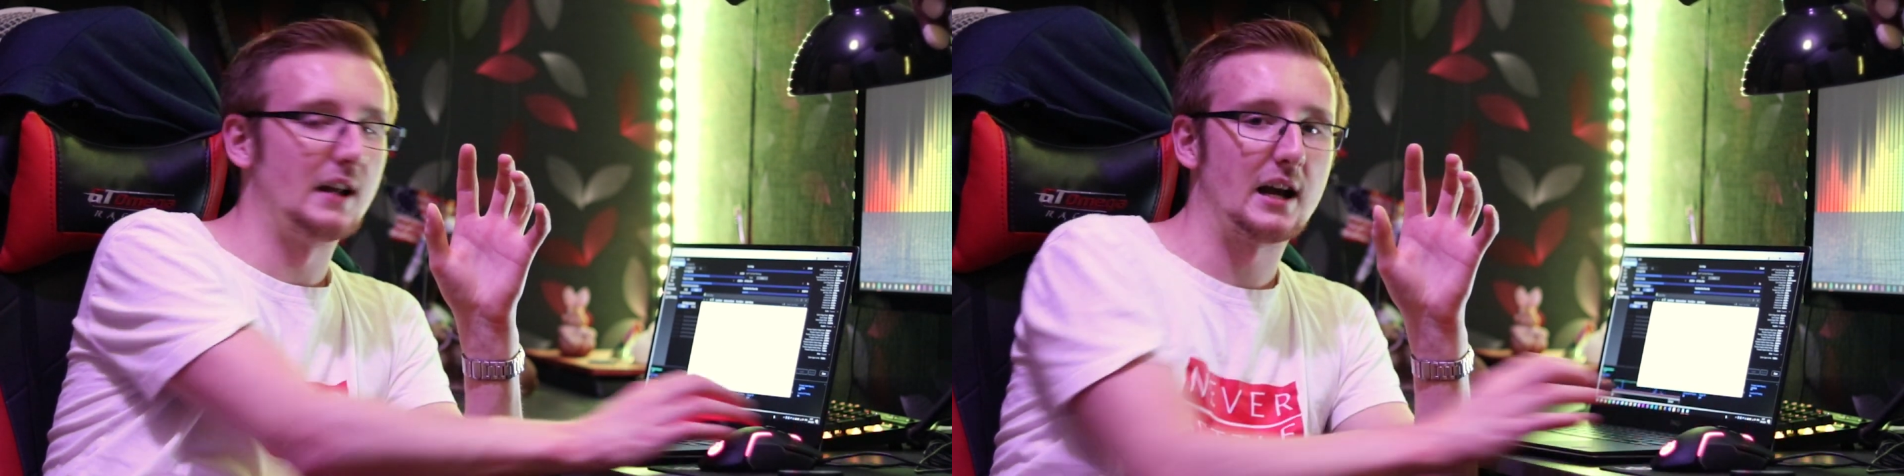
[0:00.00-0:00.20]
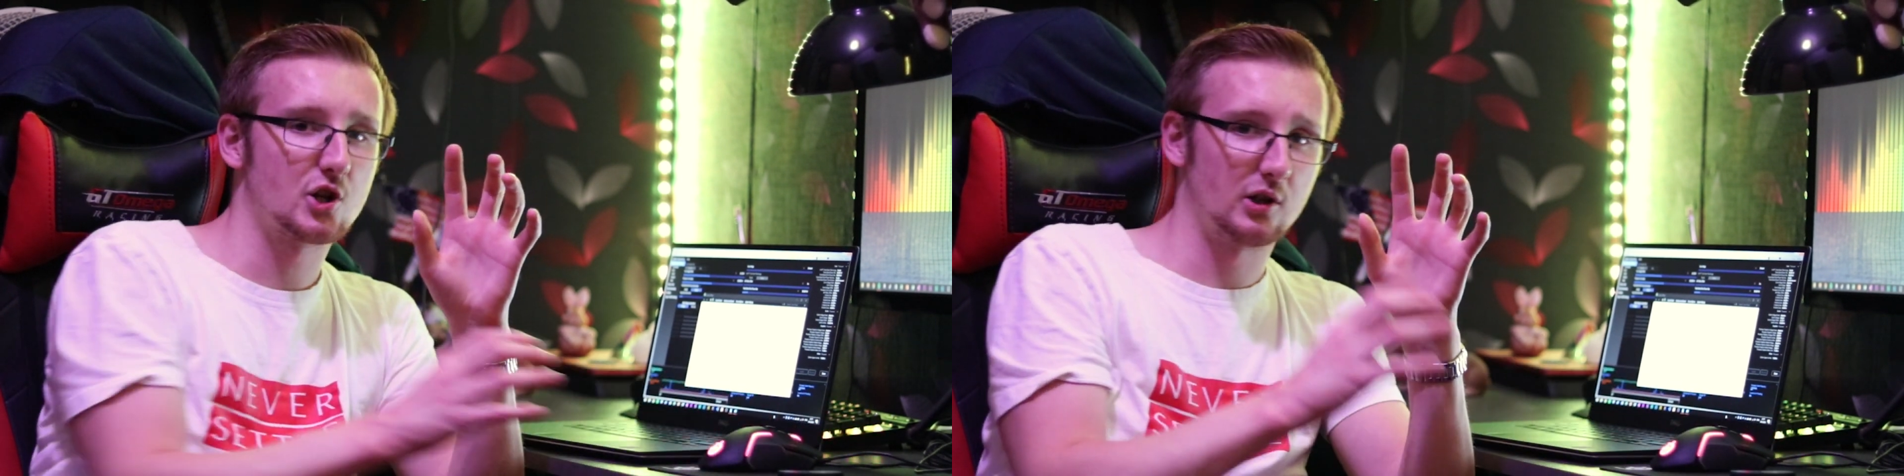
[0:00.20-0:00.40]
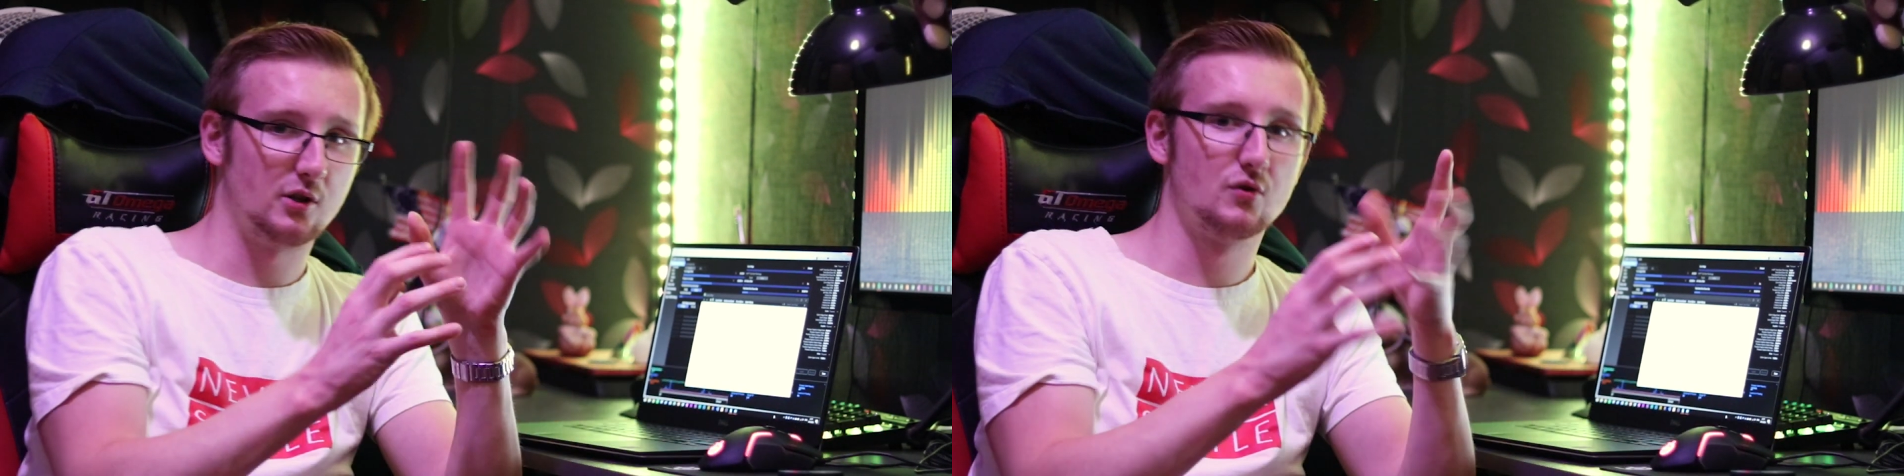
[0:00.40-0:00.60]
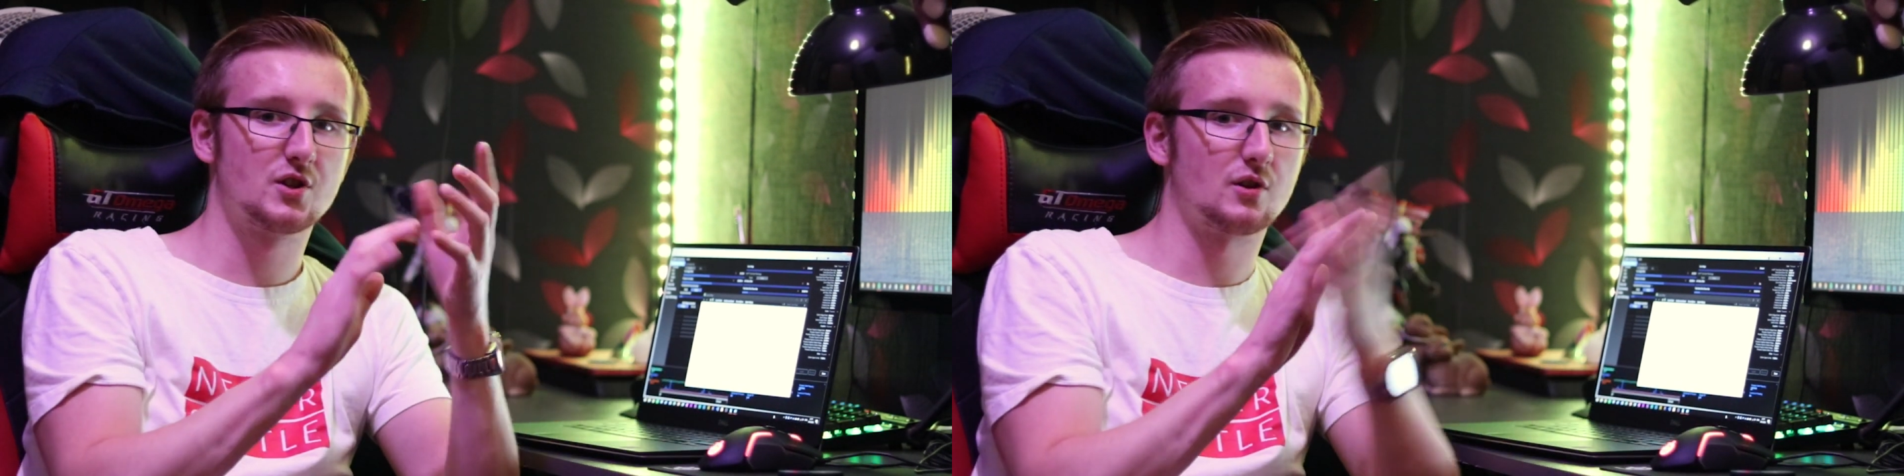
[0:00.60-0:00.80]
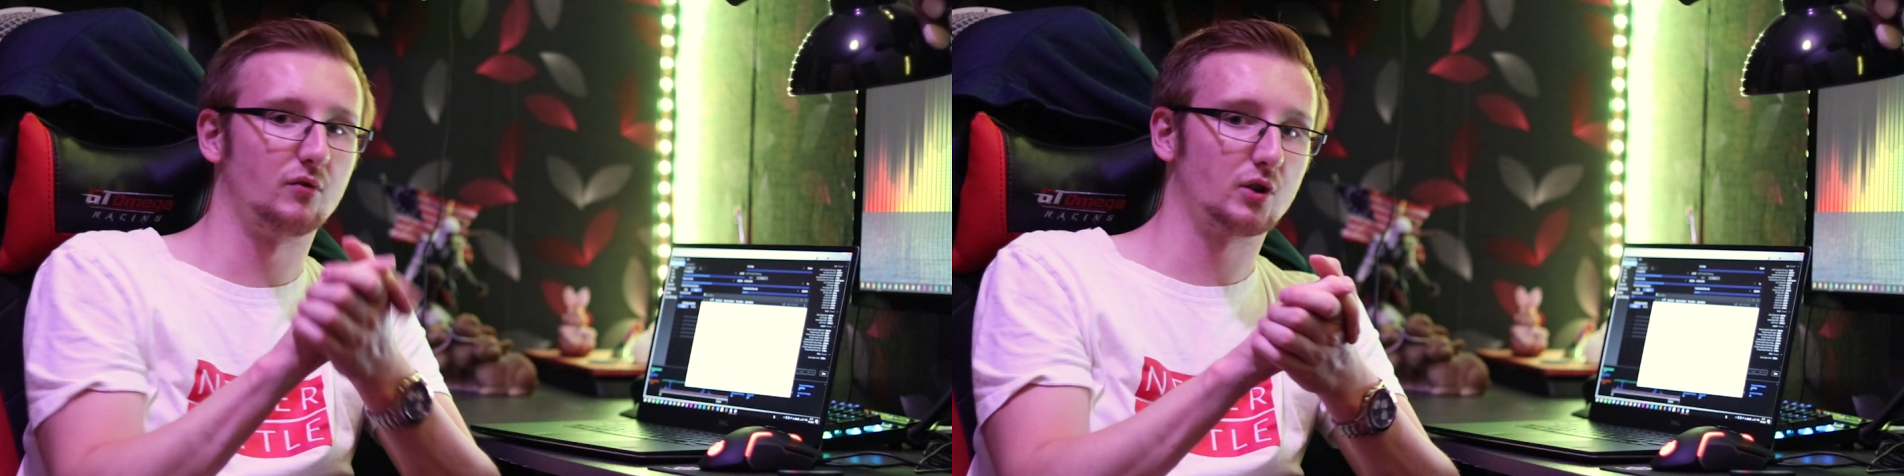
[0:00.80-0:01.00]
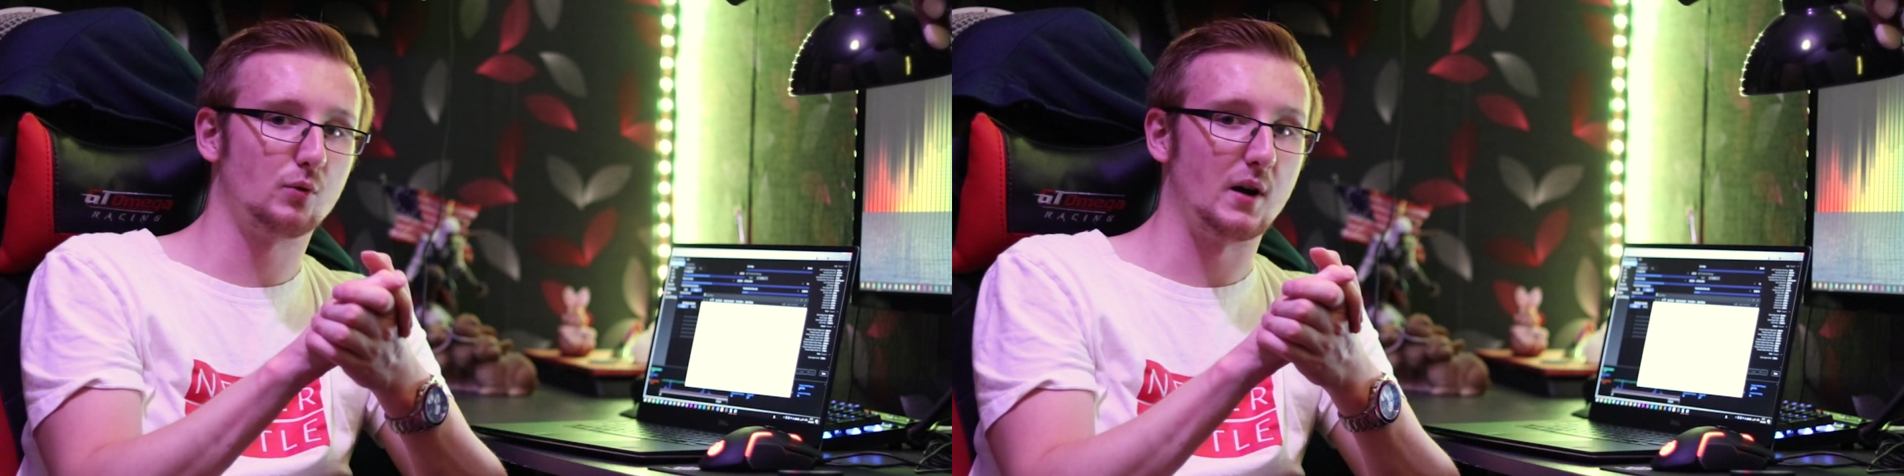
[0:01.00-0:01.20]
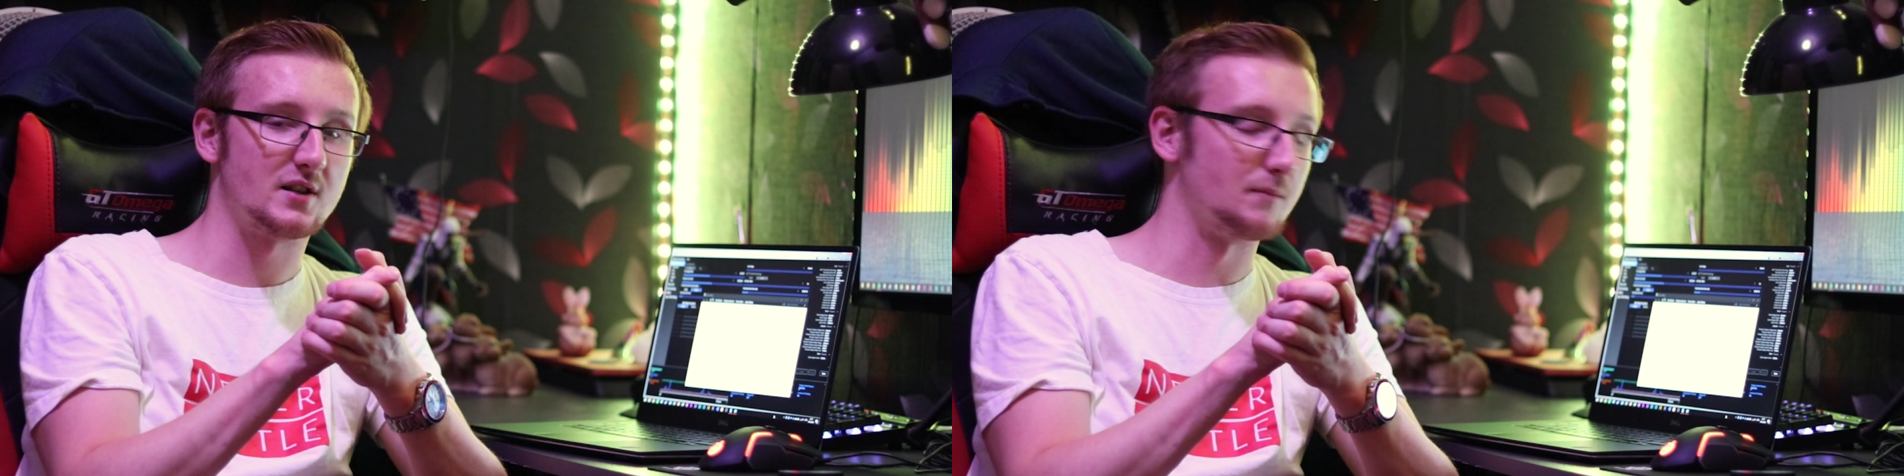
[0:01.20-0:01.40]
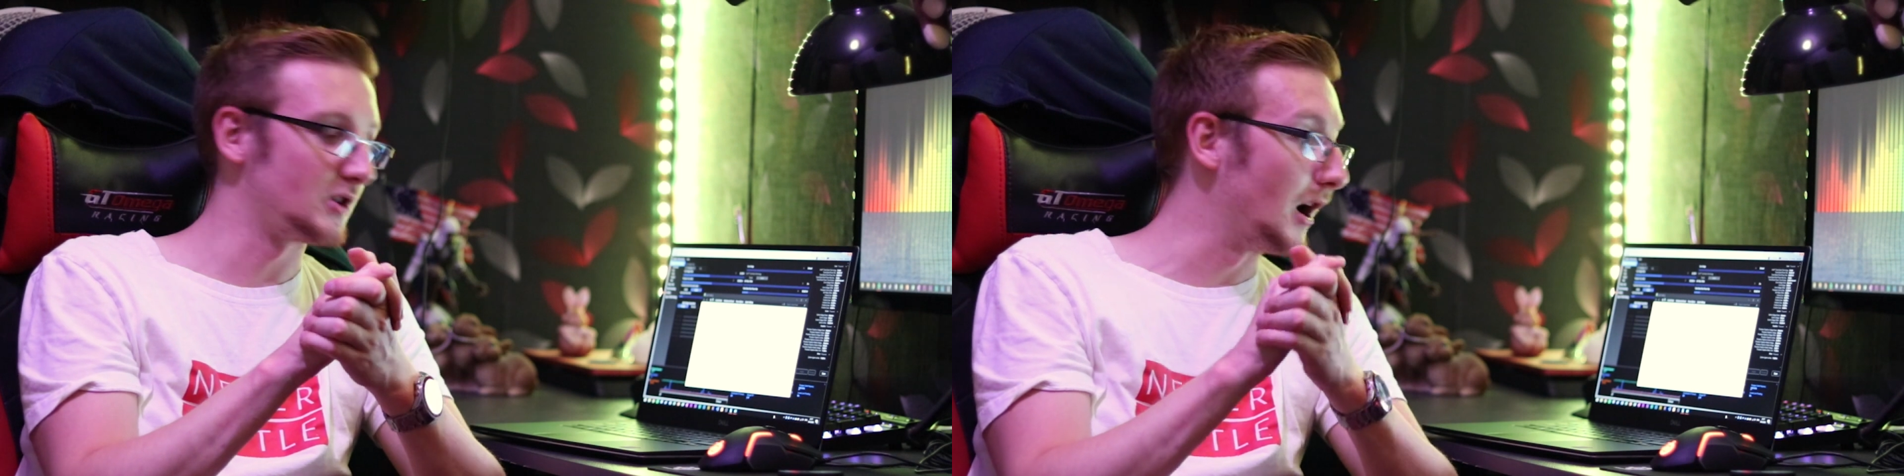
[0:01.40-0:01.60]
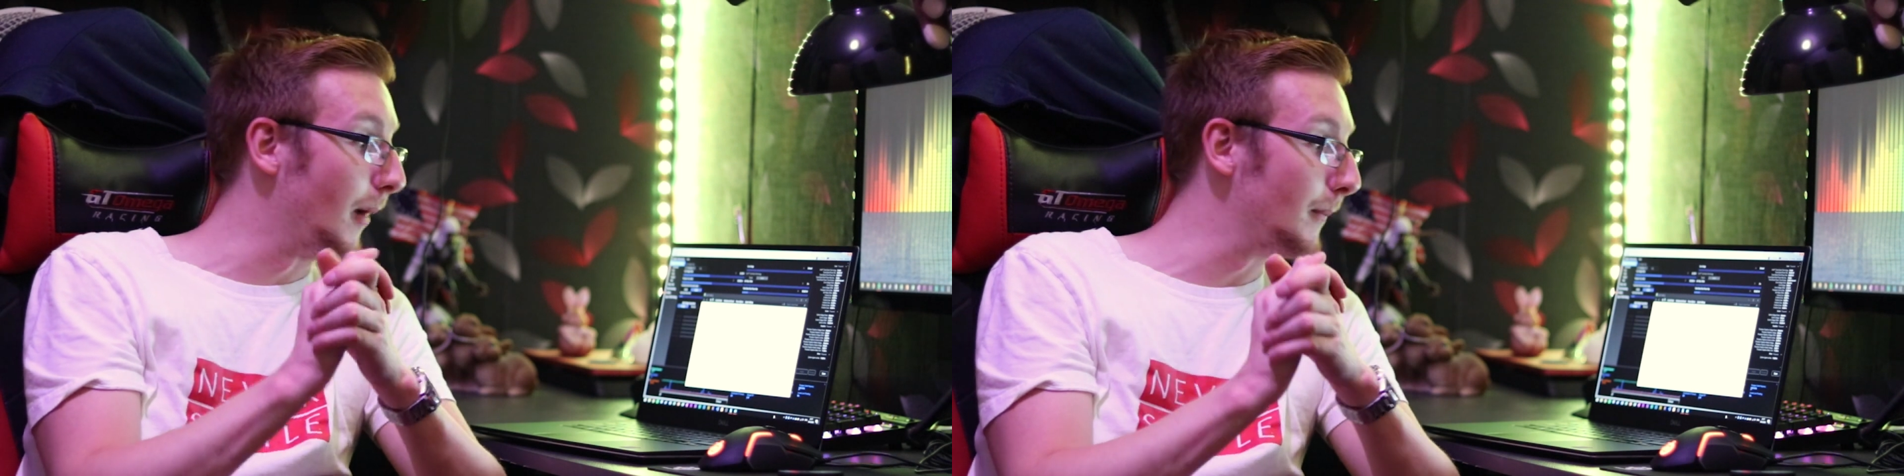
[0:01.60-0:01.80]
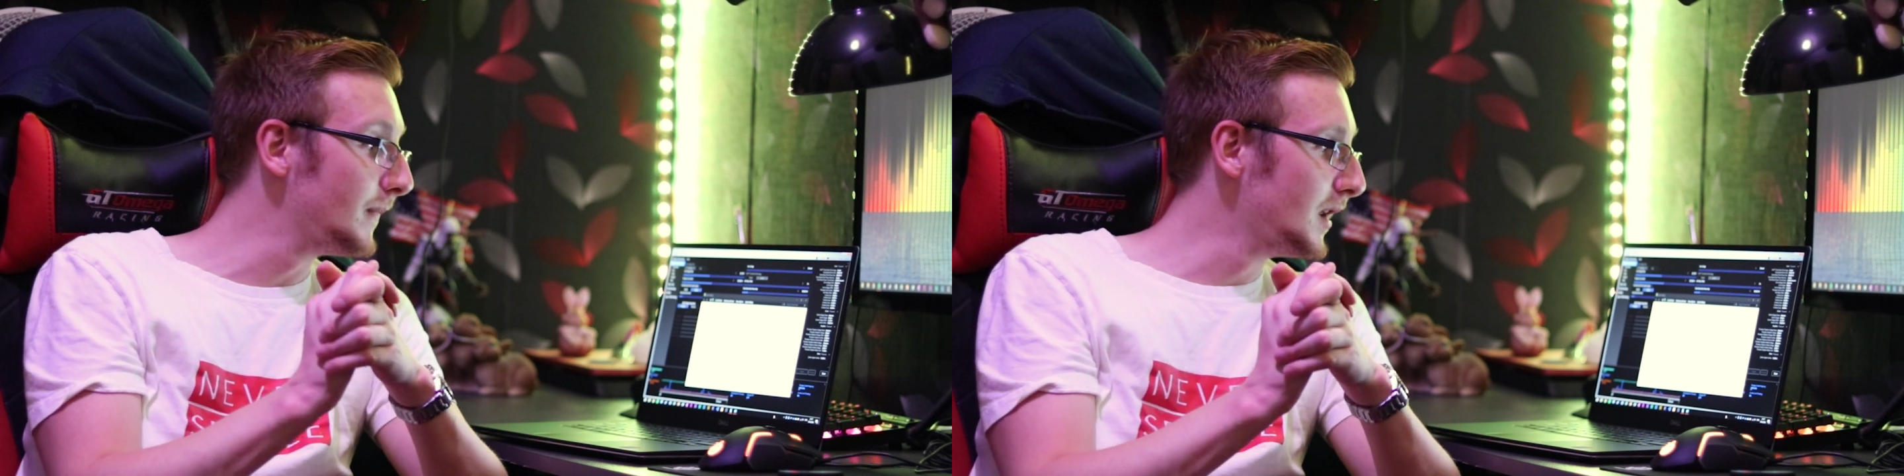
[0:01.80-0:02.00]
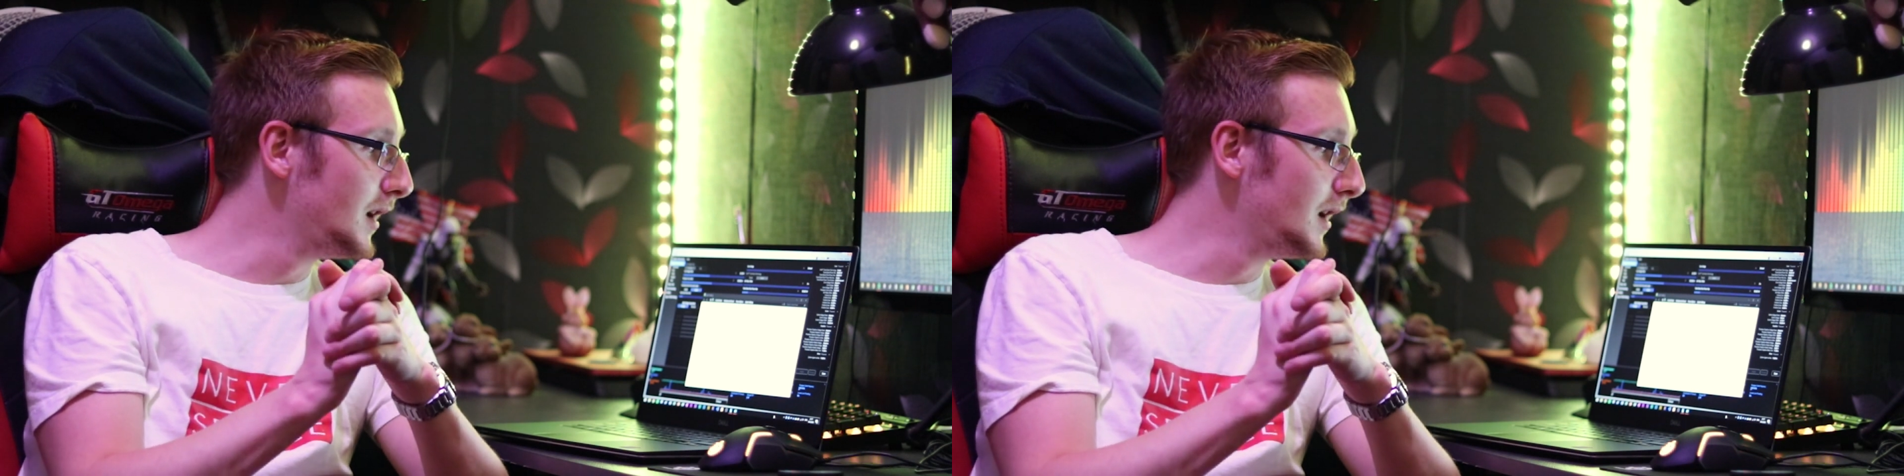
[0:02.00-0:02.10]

it actually uses over quite some time.